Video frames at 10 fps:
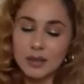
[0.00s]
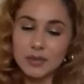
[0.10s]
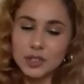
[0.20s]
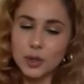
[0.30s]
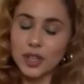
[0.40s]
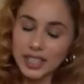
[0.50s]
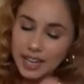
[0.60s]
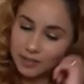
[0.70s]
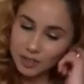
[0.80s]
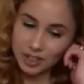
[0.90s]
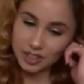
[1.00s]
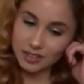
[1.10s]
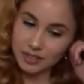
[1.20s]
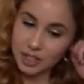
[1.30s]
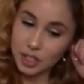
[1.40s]
shortly after
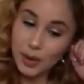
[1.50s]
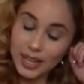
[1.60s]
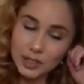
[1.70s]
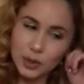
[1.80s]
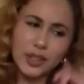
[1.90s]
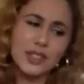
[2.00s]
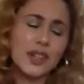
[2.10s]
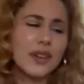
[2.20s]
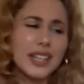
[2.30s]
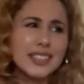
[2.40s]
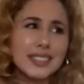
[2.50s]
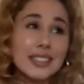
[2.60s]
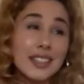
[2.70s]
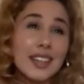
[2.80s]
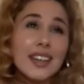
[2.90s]
the US tour. So
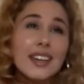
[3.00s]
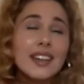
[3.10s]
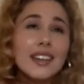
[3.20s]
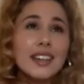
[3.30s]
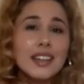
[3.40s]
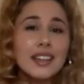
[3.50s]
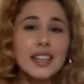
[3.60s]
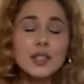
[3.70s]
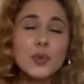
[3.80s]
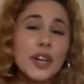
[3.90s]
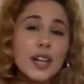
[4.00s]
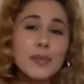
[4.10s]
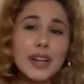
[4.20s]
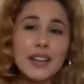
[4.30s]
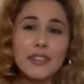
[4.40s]
it's weird,
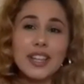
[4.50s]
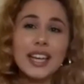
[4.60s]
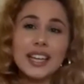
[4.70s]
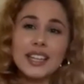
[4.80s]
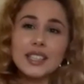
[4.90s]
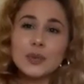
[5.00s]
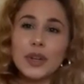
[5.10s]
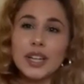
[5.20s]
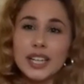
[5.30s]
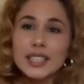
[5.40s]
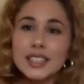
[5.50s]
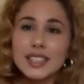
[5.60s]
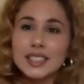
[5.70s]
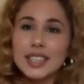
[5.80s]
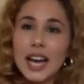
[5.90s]
but I feel like it is what it is at
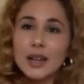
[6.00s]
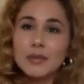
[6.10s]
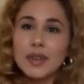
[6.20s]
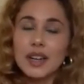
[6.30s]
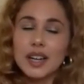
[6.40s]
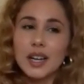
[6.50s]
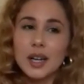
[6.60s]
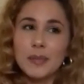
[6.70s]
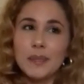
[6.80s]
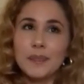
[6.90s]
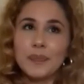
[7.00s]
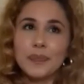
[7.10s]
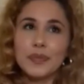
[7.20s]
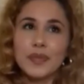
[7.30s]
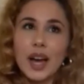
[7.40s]
this time.
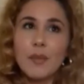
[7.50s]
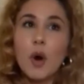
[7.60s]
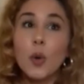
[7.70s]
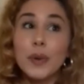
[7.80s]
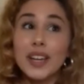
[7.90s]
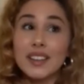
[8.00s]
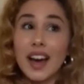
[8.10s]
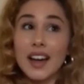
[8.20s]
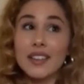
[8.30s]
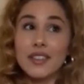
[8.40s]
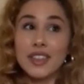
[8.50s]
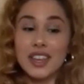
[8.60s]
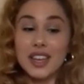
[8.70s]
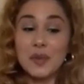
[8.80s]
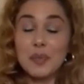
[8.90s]
I'm hoping that
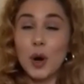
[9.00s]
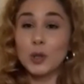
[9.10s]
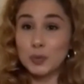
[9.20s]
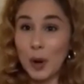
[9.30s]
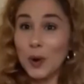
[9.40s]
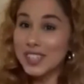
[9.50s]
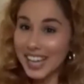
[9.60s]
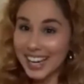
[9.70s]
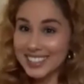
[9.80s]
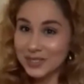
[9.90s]
the postponed dates